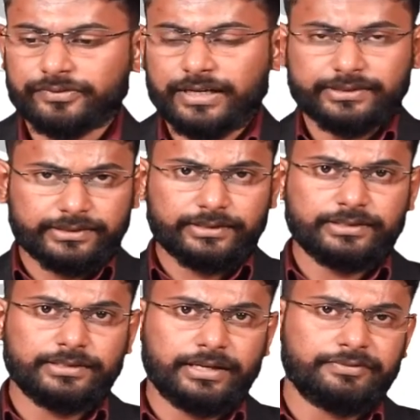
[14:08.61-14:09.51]
As I
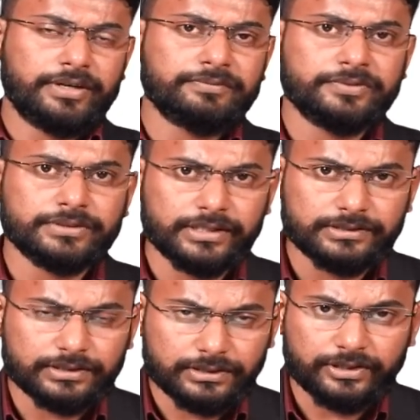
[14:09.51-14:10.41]
have
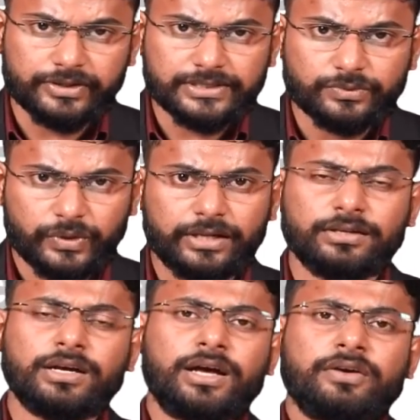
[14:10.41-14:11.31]
emphasized earlier as well,
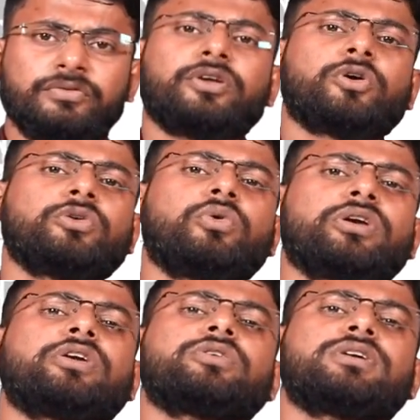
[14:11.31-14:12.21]
we are not
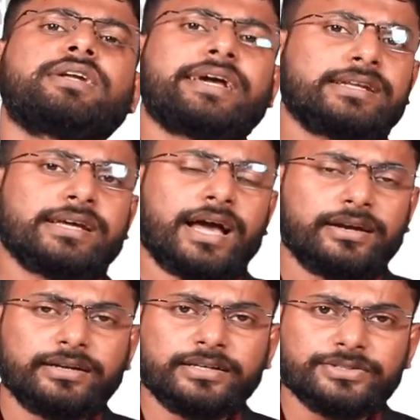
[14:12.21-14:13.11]
going into the
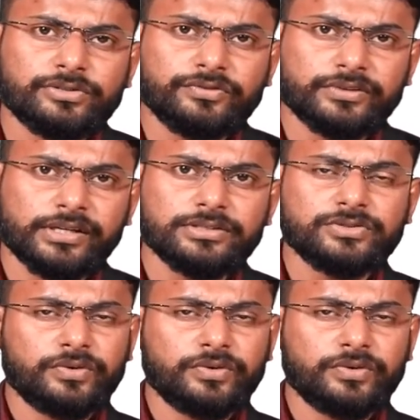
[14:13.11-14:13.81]
technicalities of things.